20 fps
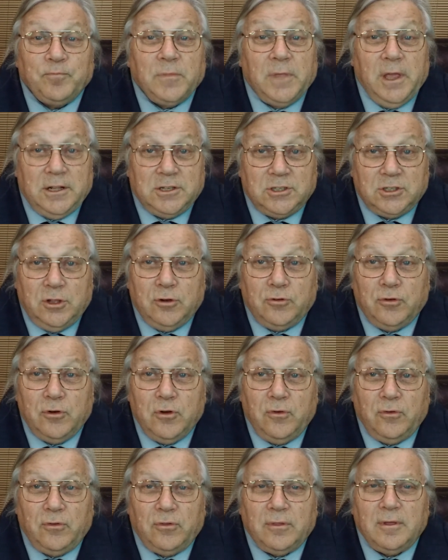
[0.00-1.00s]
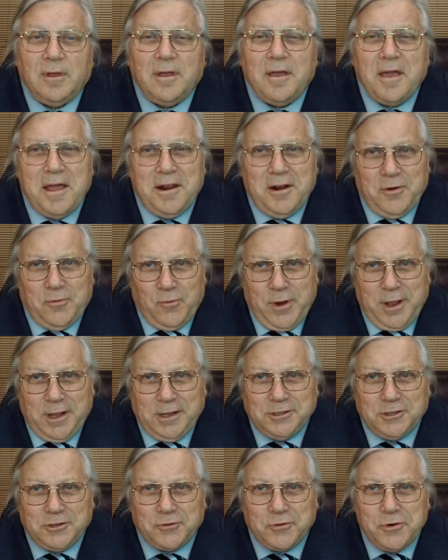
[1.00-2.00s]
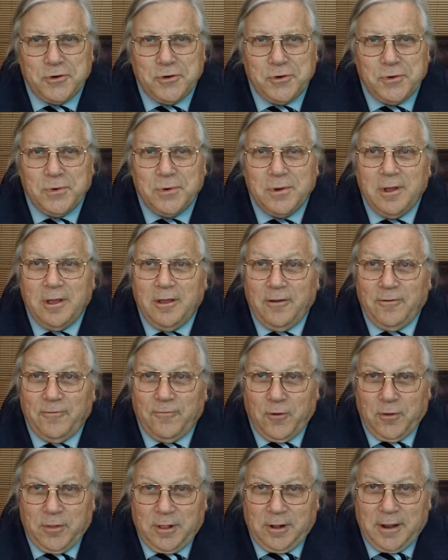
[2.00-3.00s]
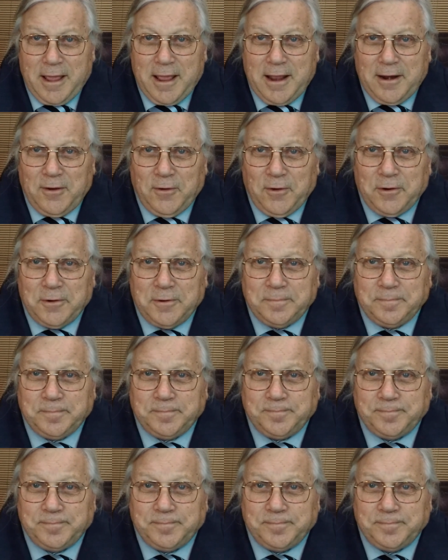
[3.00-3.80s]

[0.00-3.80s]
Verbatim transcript: It's the truth, and it rings true for the landlord.